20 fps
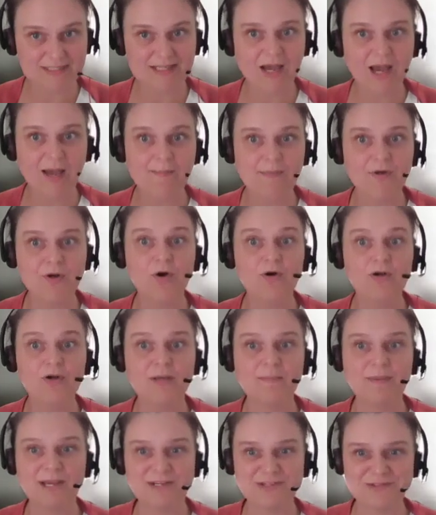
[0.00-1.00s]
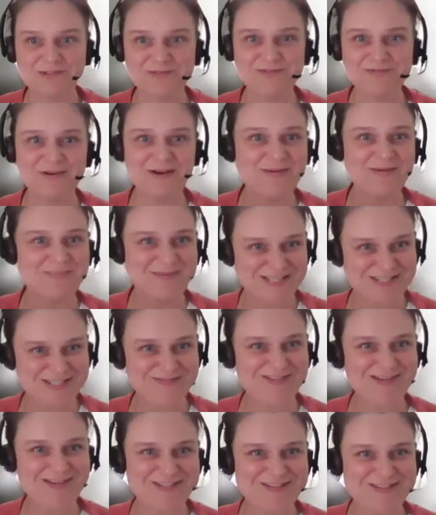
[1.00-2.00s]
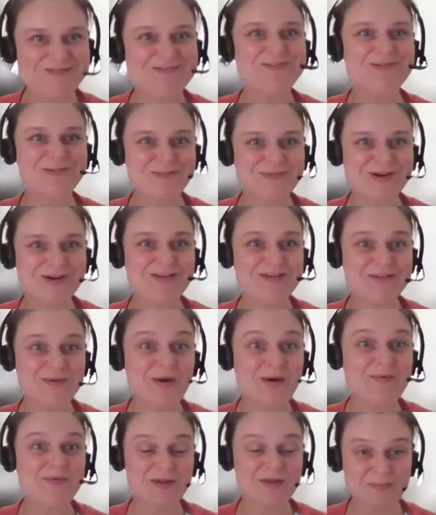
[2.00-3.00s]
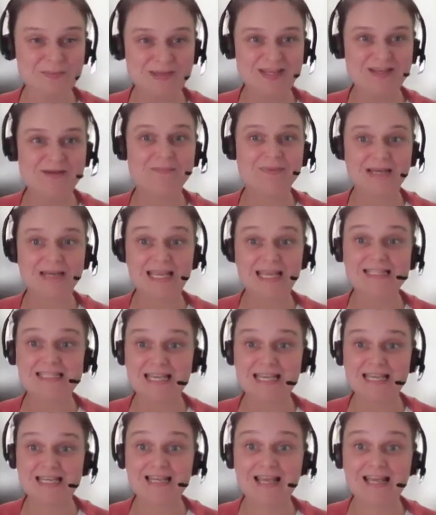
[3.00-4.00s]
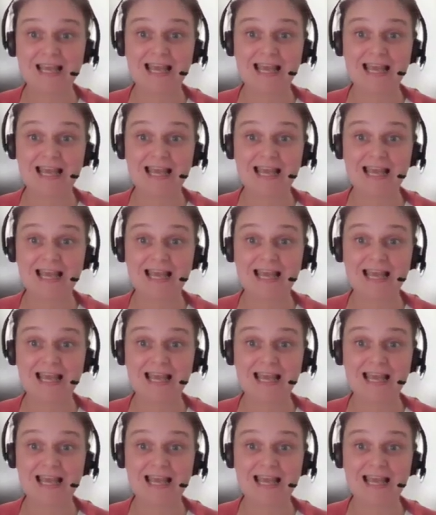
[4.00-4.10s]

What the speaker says: I'm an occupational therapist first and foremost, so I'm going to be completing